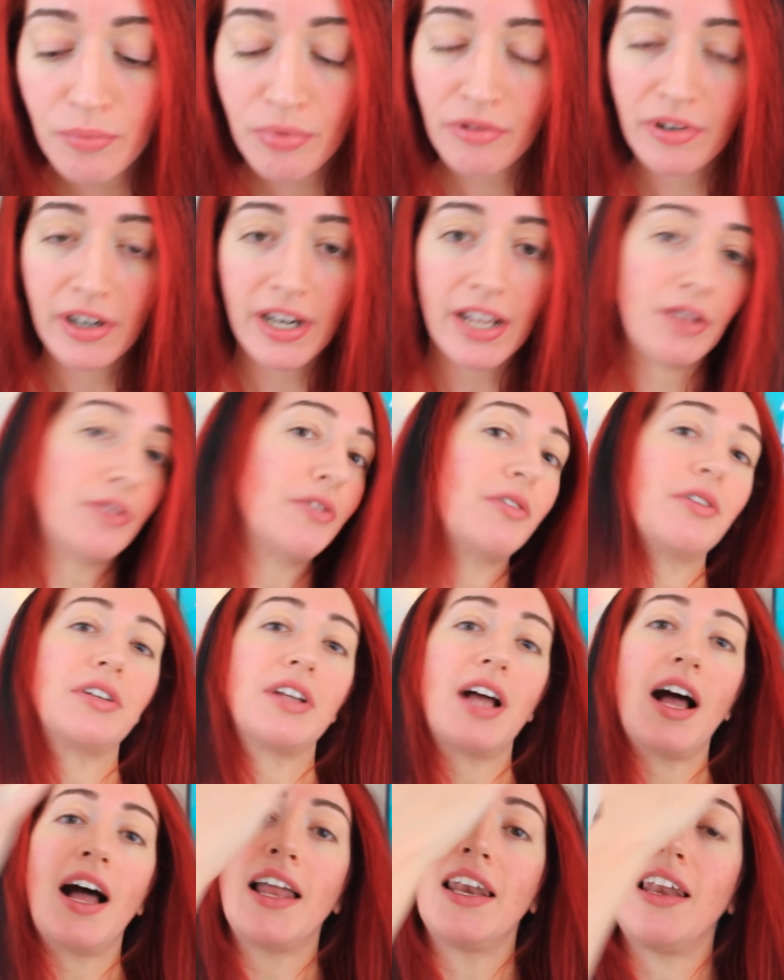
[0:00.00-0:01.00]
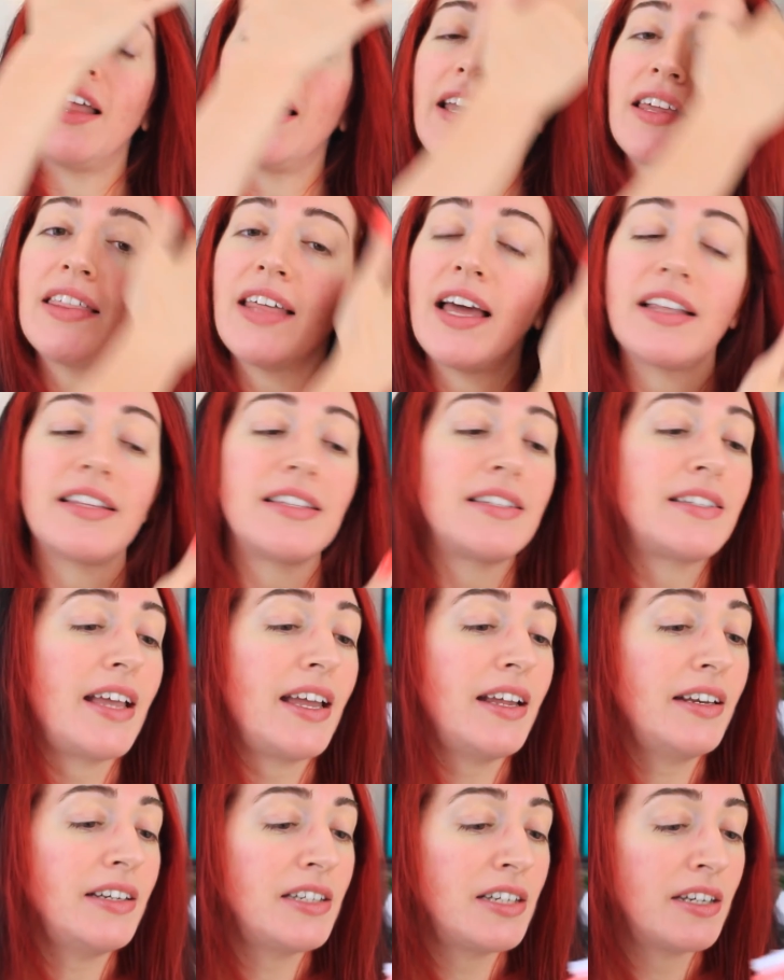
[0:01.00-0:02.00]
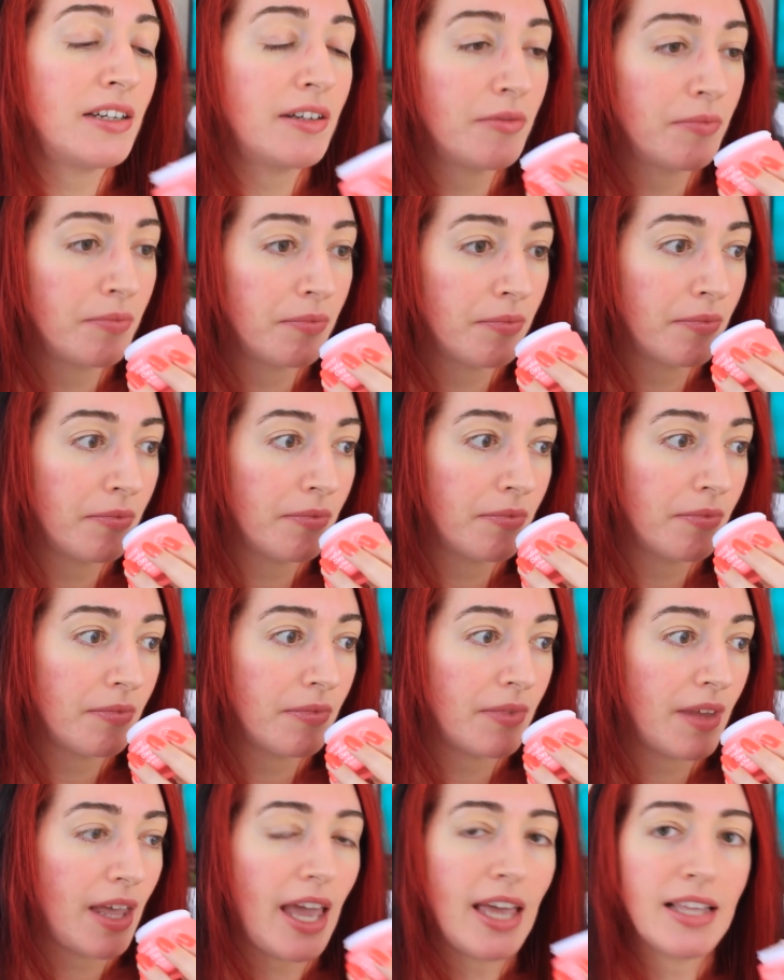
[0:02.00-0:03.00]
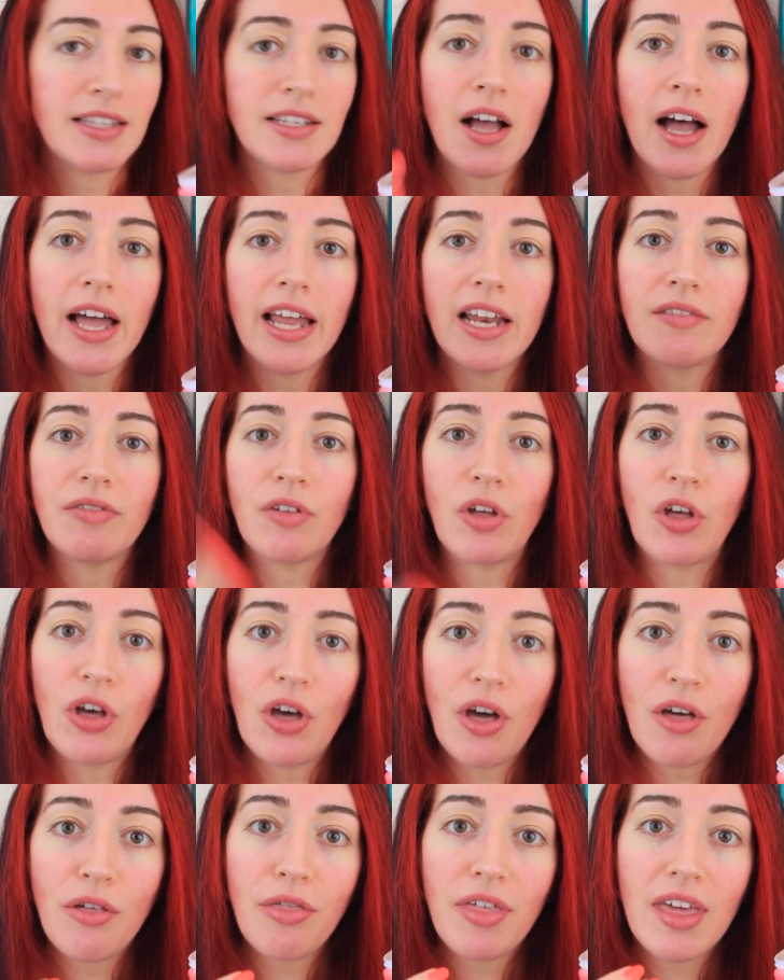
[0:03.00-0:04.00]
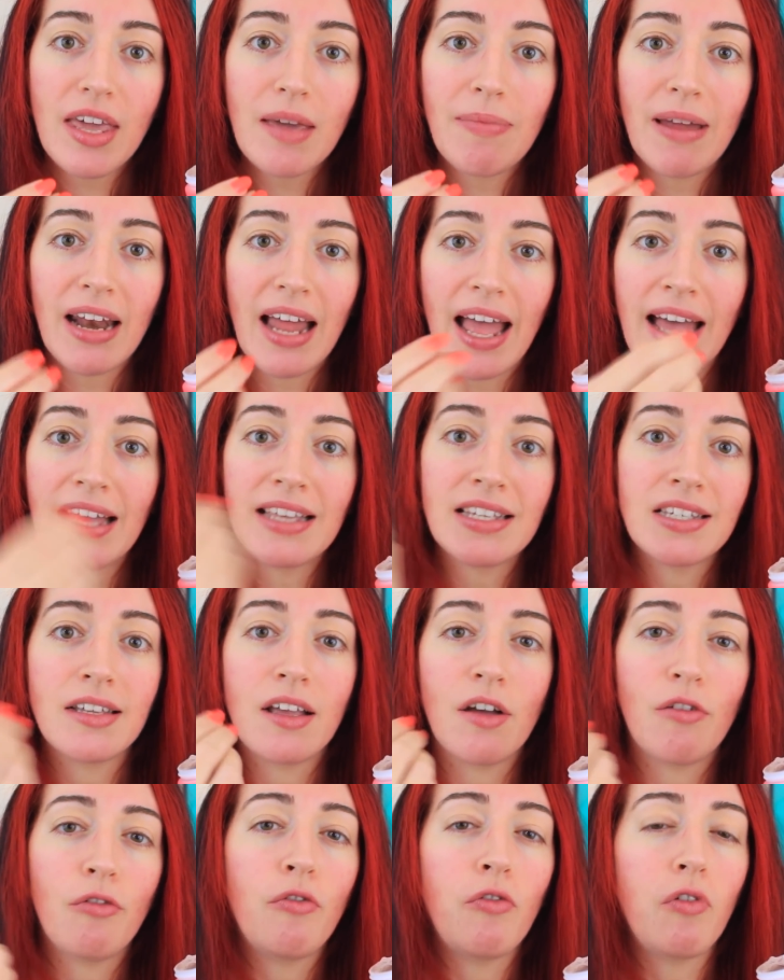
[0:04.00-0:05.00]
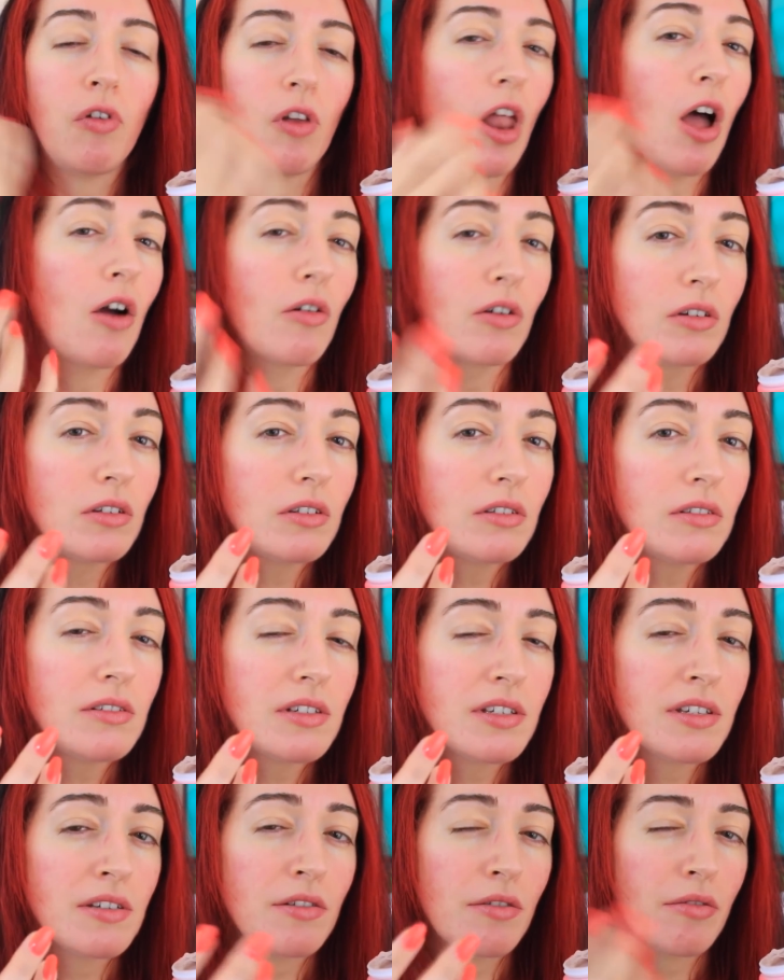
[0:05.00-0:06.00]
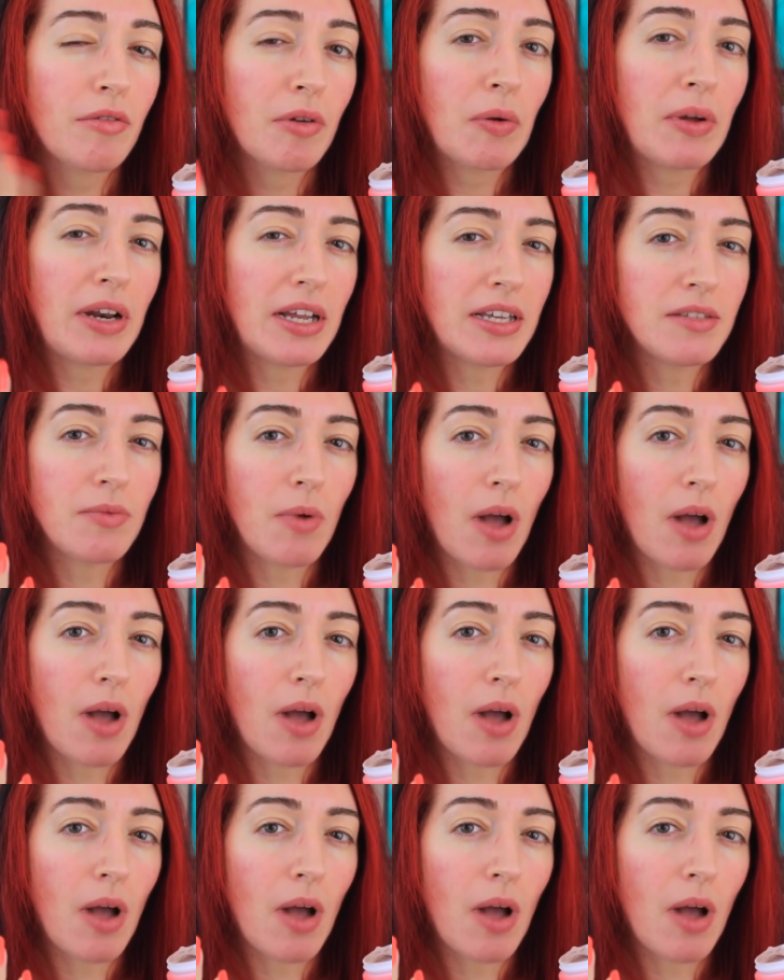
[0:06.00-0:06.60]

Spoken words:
pretty good. I like that scent. It's kind of earthy, but it has florals through it as